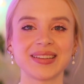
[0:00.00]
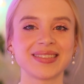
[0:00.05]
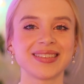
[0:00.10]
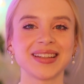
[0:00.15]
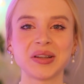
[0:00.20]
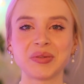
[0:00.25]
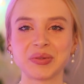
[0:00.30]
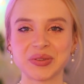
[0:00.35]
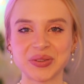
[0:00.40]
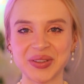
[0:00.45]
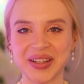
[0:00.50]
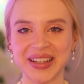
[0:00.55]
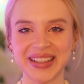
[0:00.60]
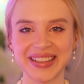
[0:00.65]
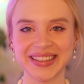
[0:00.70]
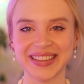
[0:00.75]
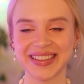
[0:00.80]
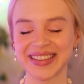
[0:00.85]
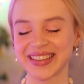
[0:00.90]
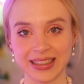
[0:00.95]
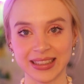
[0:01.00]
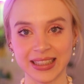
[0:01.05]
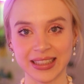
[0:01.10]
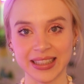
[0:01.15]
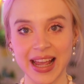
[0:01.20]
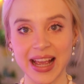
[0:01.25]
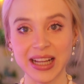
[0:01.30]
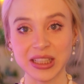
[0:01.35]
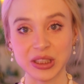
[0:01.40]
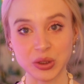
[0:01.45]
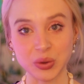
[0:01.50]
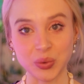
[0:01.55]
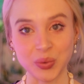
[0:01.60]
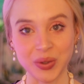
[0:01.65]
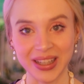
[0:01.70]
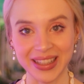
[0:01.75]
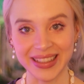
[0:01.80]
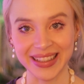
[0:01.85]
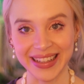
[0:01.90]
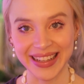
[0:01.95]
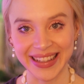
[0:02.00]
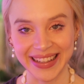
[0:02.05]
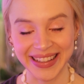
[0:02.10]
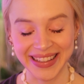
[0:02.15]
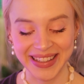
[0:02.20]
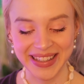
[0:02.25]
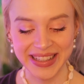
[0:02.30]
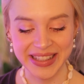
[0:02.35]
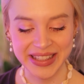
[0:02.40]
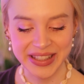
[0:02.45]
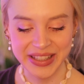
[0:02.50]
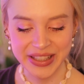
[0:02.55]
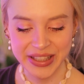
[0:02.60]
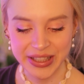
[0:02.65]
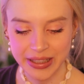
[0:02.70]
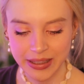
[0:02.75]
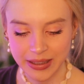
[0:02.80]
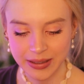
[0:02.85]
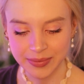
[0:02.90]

but it was great. The next one is